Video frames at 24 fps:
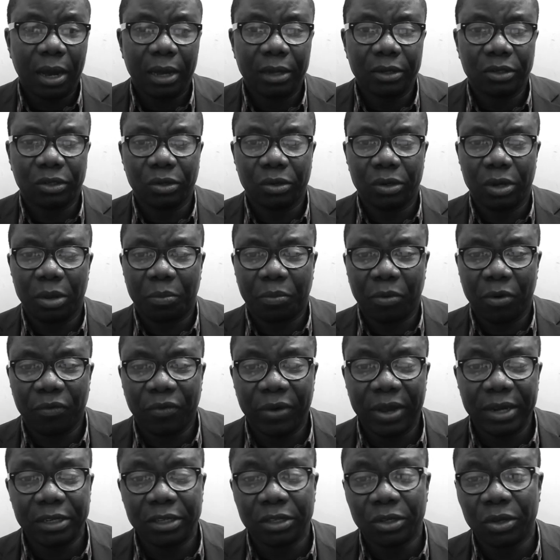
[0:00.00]
So the
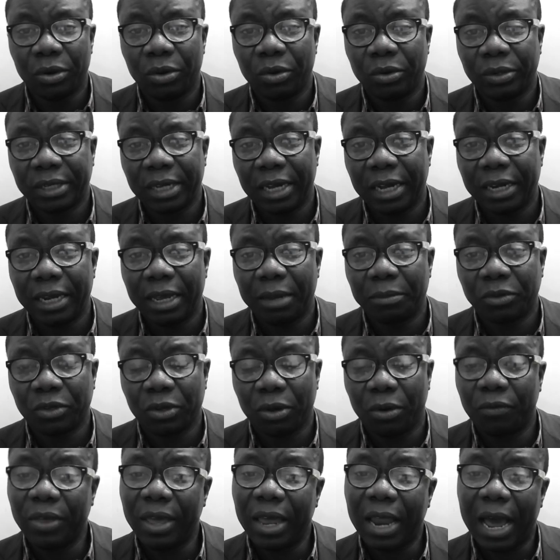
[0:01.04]
prophet is going to tell them
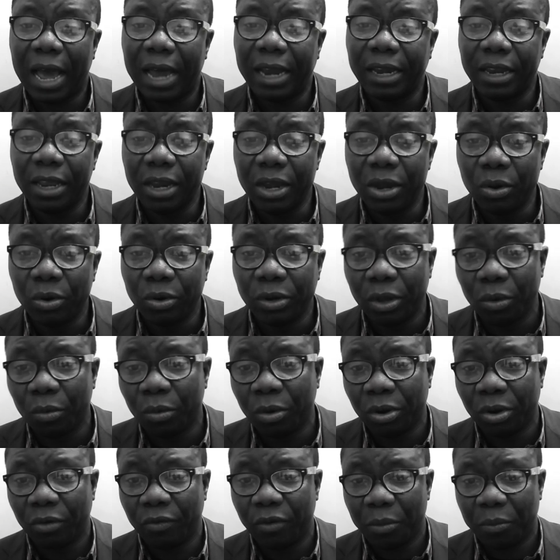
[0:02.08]
something and they know the
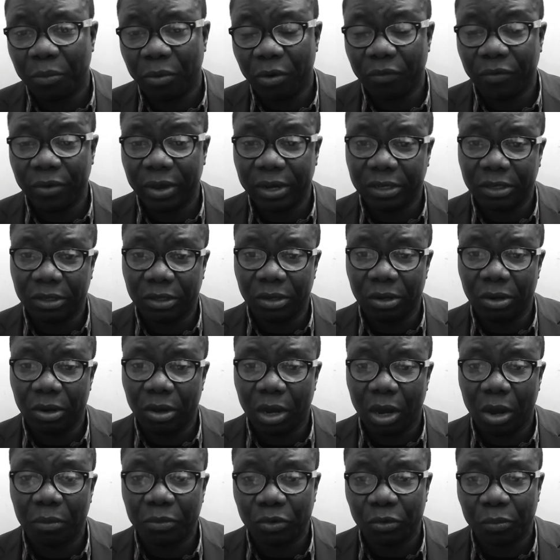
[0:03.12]
word of the prophet is going to
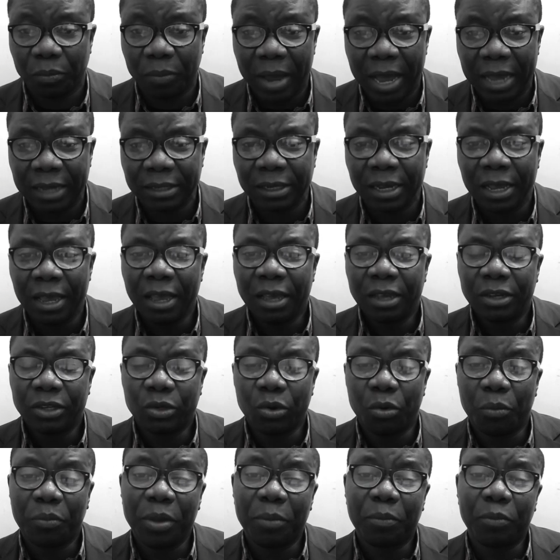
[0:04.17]
come to pass.
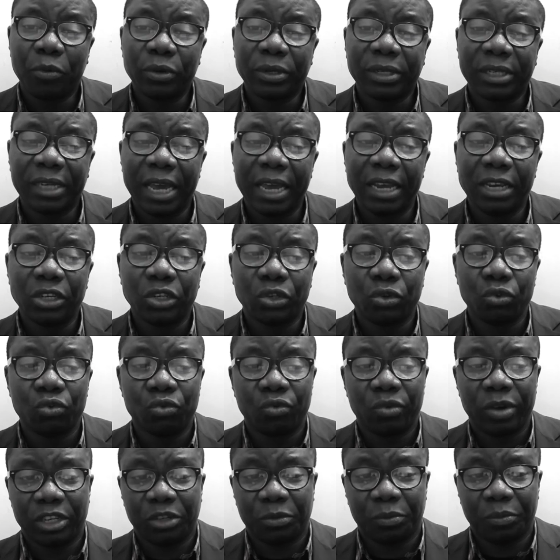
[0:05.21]
So people tend to
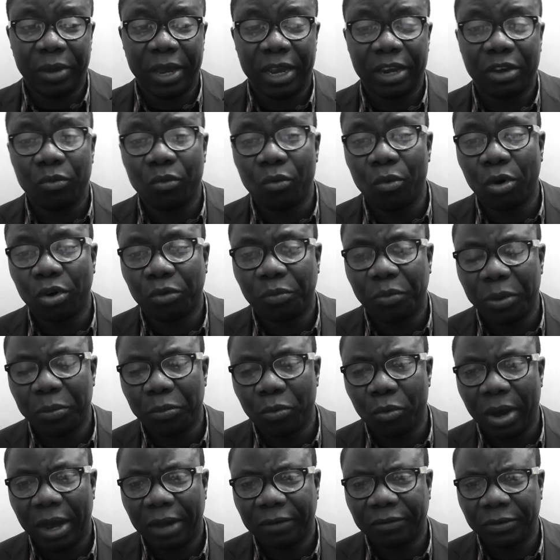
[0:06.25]
respect what
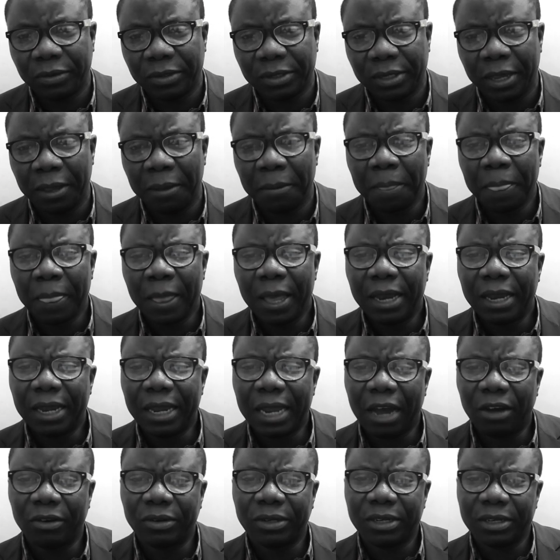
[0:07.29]
people have to say.
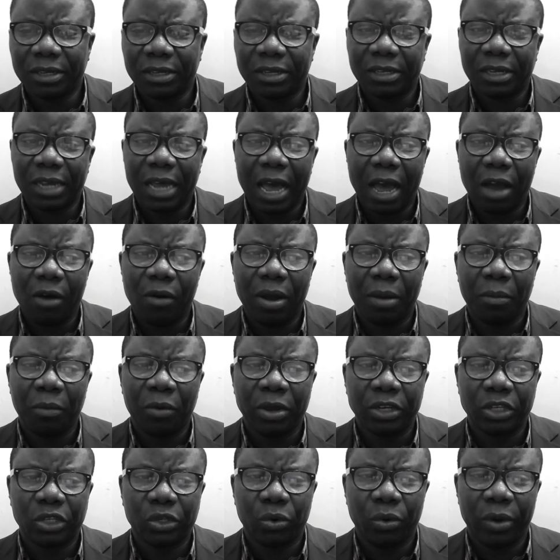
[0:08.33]
Now, this is how I'm
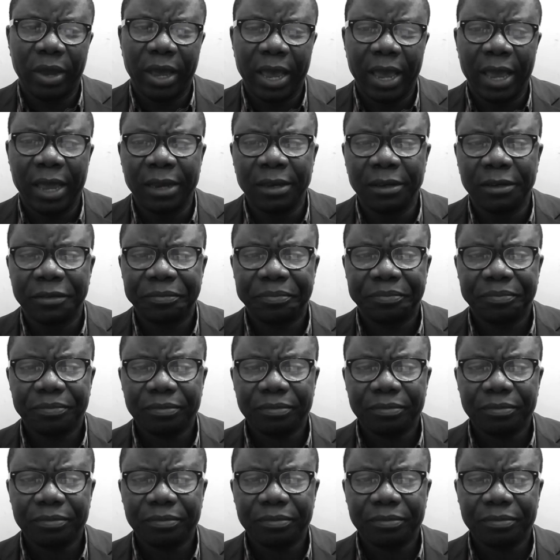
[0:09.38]
going to end.